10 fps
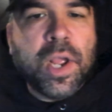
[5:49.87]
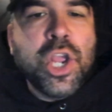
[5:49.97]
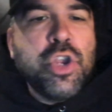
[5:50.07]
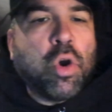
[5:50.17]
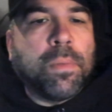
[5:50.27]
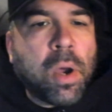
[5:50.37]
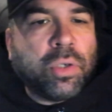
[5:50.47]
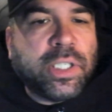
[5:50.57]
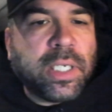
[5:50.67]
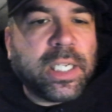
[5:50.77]
Your
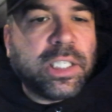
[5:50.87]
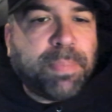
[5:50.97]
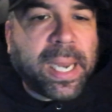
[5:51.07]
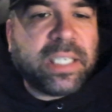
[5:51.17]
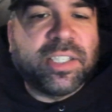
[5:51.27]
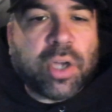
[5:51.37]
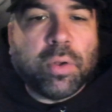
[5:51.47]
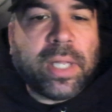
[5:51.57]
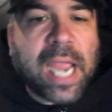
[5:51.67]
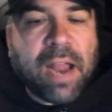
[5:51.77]
motion is based
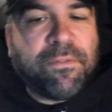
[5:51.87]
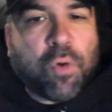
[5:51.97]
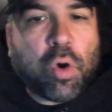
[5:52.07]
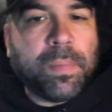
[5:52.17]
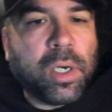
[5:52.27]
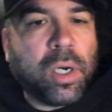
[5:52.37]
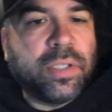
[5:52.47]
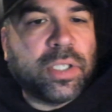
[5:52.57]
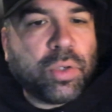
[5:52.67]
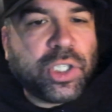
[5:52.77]
solely on former
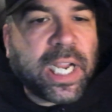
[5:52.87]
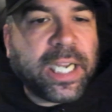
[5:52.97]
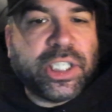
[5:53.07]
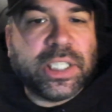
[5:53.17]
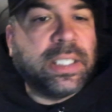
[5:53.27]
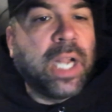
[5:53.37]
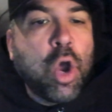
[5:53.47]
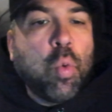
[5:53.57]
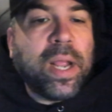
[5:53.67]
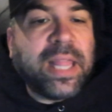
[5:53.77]
association
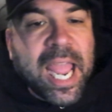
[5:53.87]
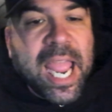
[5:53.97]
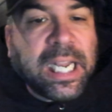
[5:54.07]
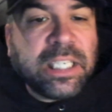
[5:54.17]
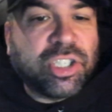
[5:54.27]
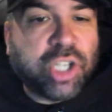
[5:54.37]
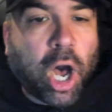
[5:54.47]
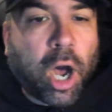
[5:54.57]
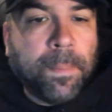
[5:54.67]
with Hinslaw,